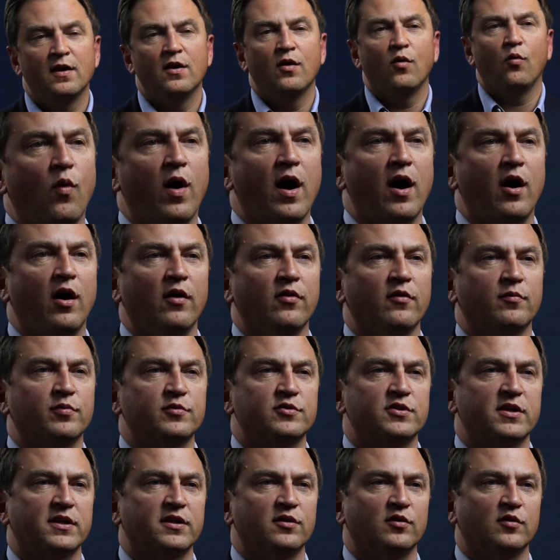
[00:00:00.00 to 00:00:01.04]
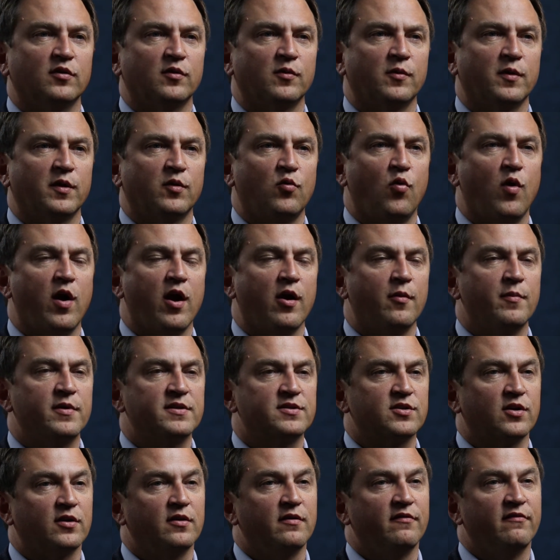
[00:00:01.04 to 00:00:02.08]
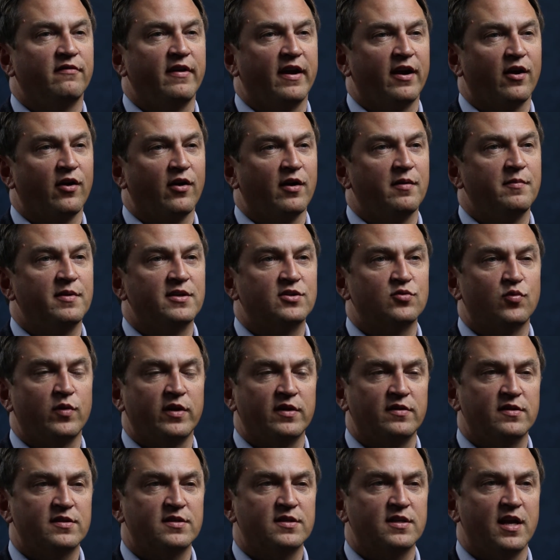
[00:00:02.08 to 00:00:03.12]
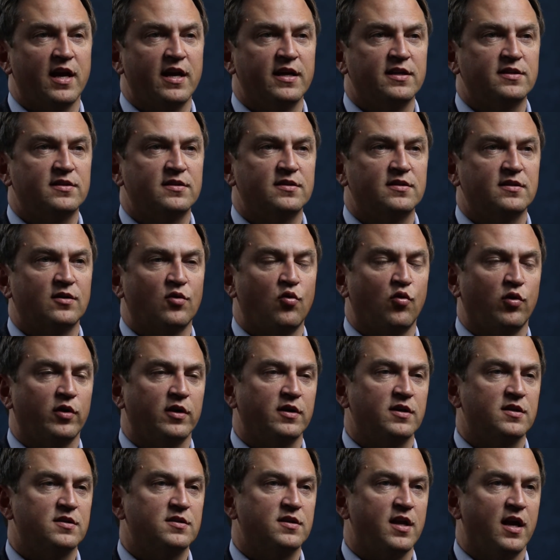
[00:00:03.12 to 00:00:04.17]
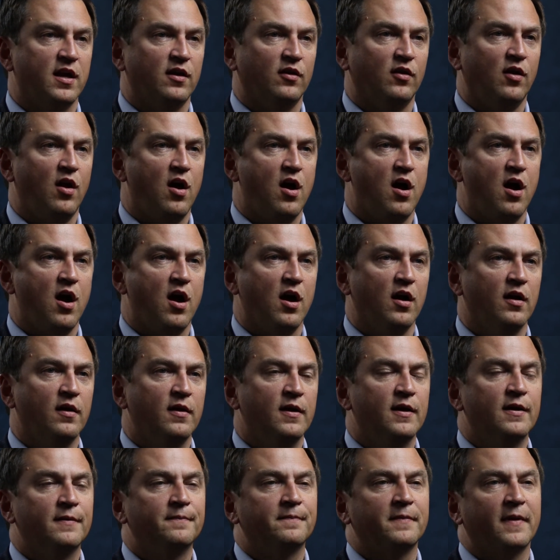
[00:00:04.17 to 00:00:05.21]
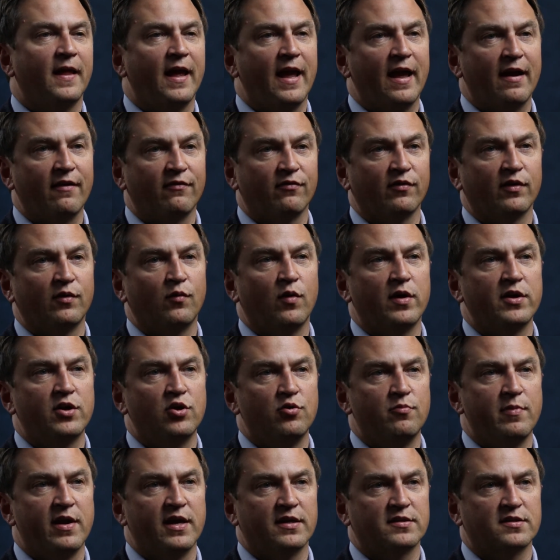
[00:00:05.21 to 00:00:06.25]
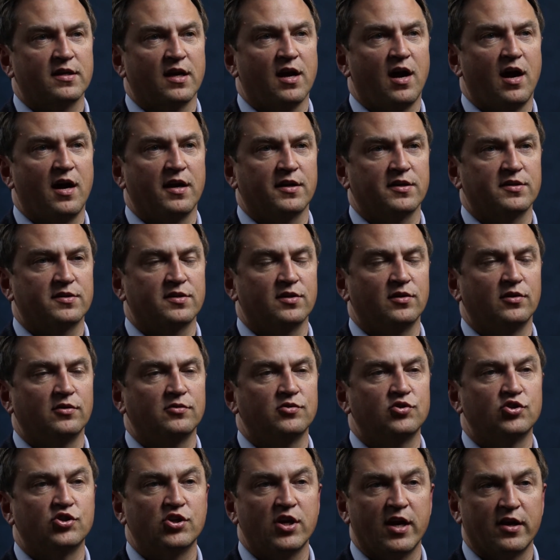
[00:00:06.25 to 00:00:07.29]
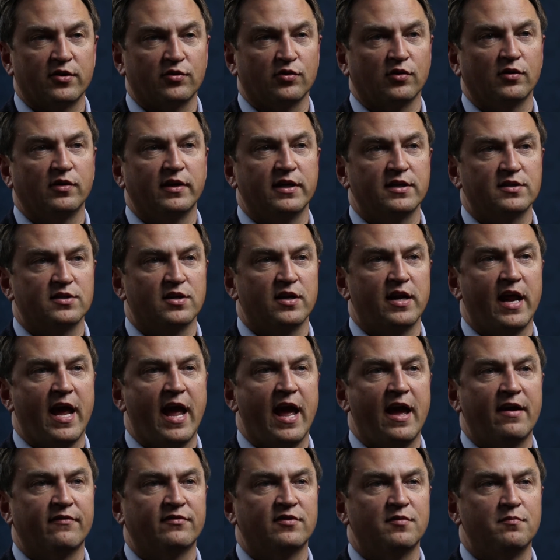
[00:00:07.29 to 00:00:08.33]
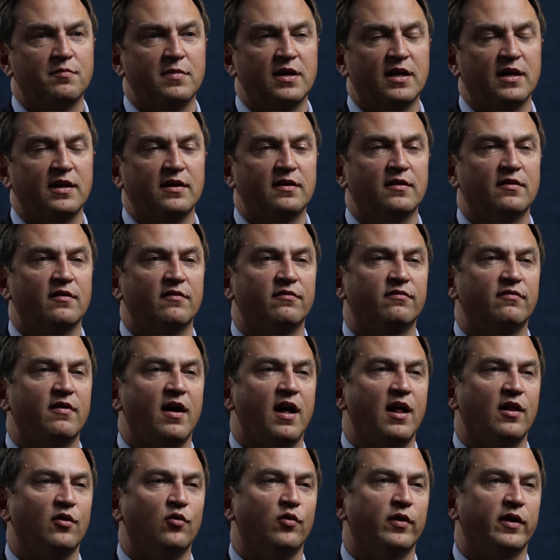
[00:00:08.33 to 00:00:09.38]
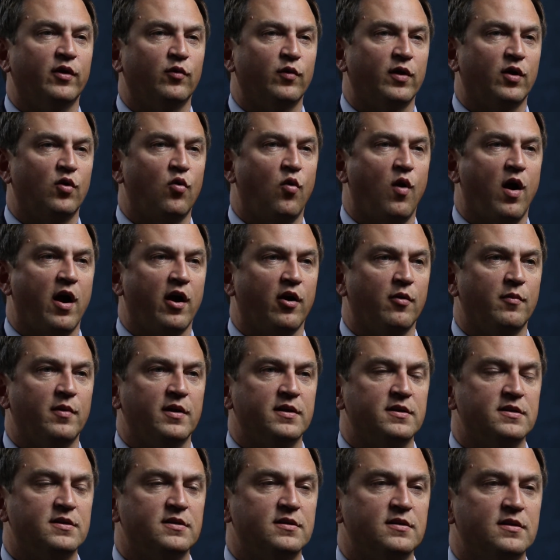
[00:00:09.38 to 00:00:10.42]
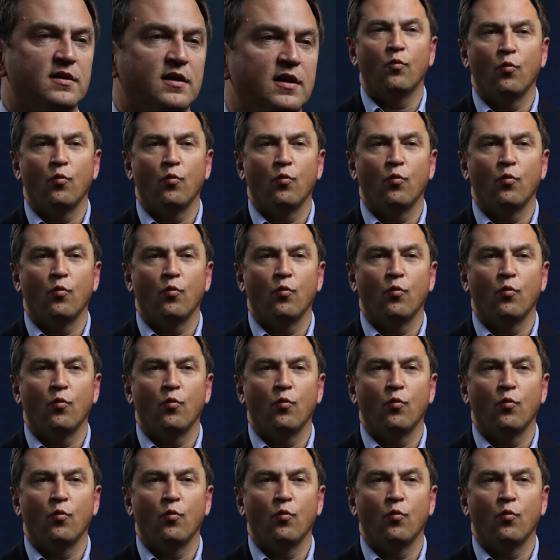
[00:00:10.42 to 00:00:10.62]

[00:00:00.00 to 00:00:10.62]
While the particular requirements are going to vary between the states according to state law, Everyone who makes a codicil generally is going to have to meet the following requirements.